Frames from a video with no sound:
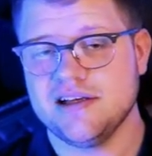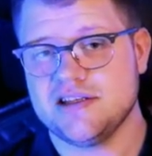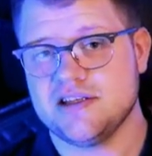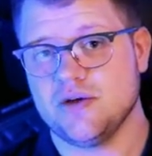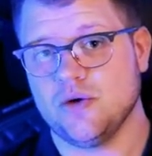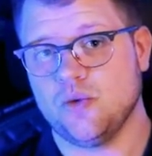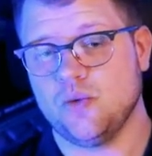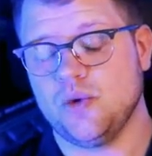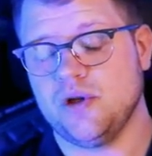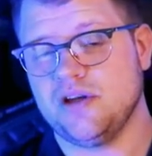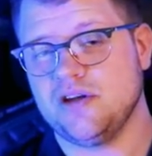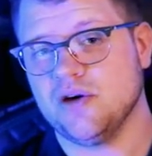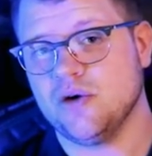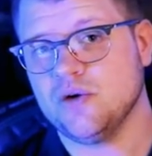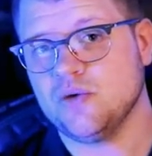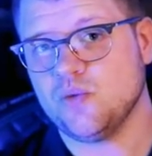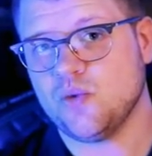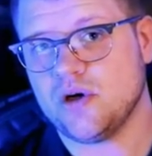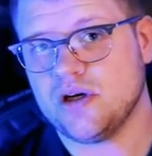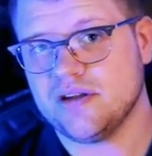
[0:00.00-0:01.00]
So we
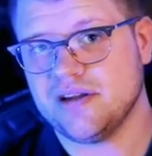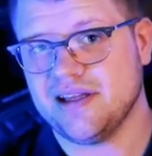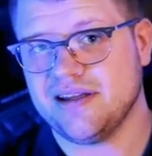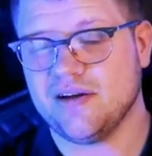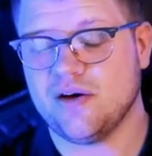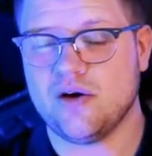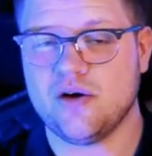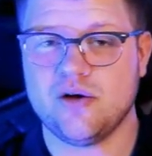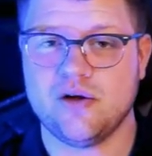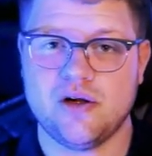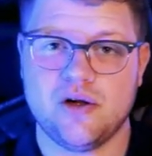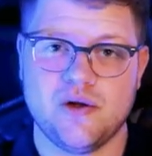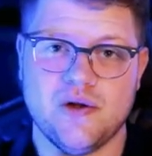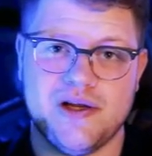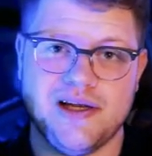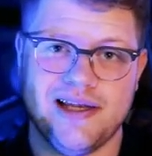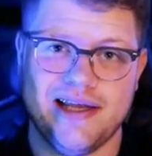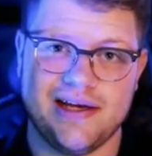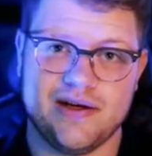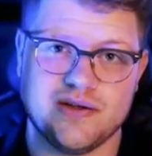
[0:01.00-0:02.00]
don't want that
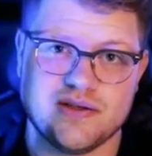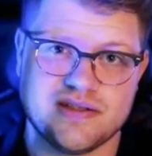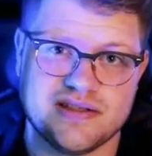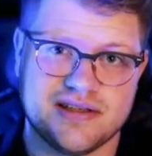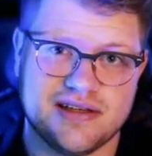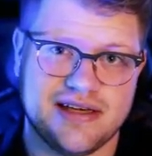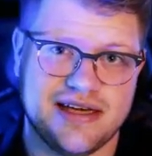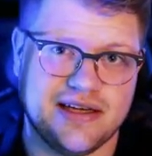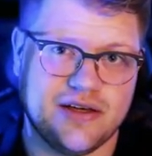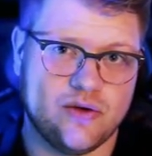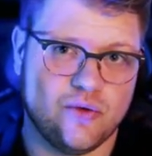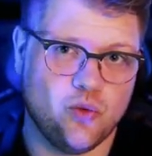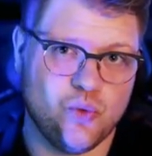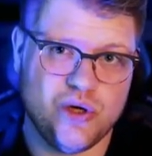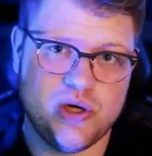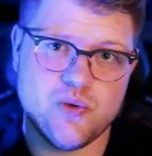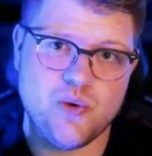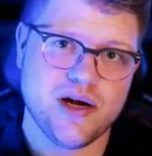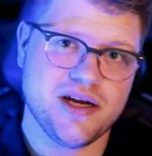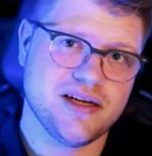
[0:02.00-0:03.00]
all our layouts get
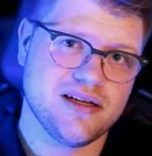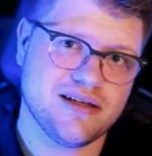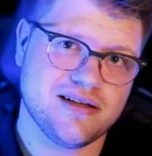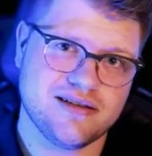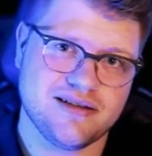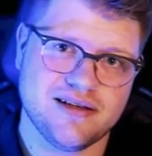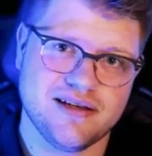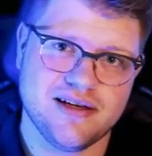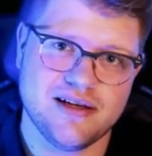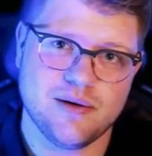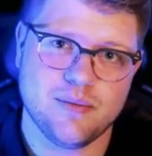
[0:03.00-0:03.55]
re-rendered,